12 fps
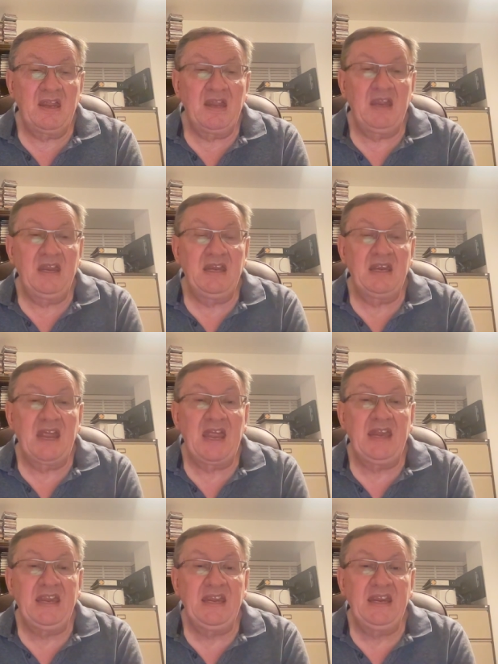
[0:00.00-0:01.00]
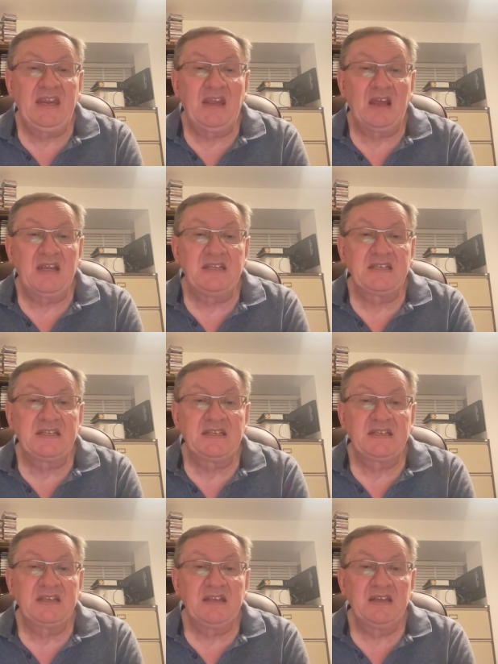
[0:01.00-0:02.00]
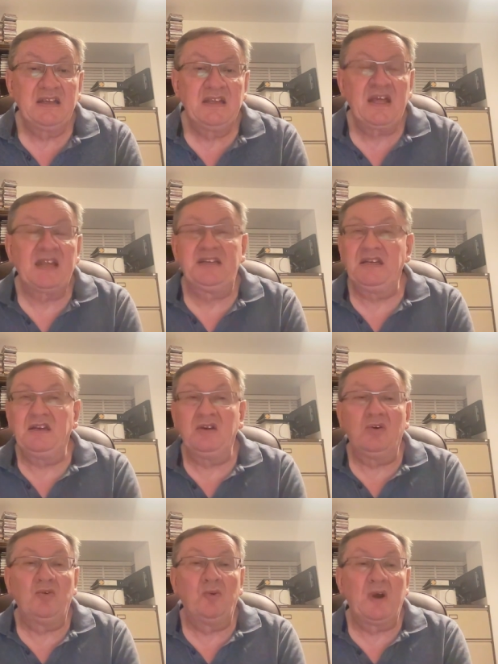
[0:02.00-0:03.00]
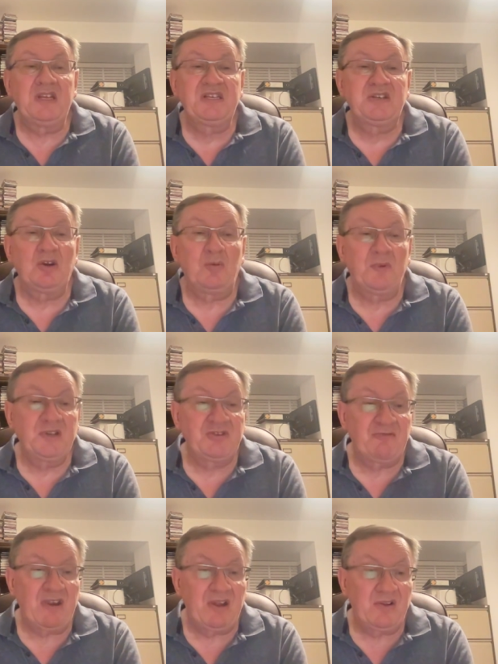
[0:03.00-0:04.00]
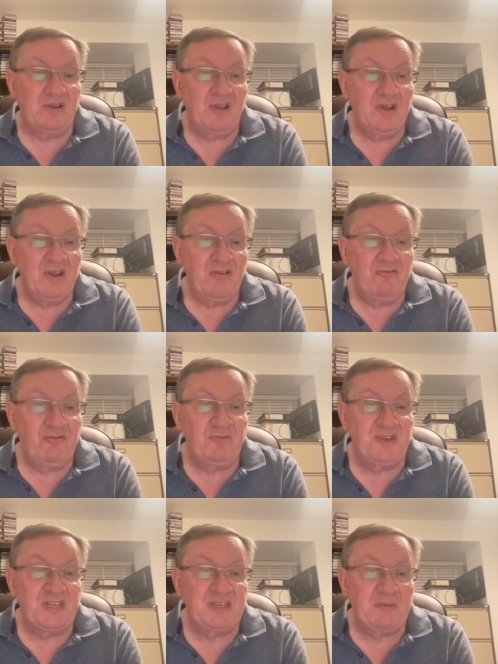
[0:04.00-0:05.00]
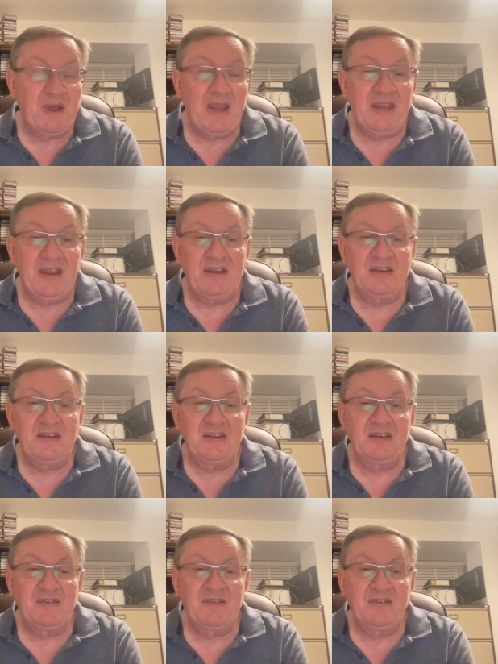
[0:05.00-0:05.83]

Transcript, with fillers: In any case, that didn't always stop Israel from disobeying.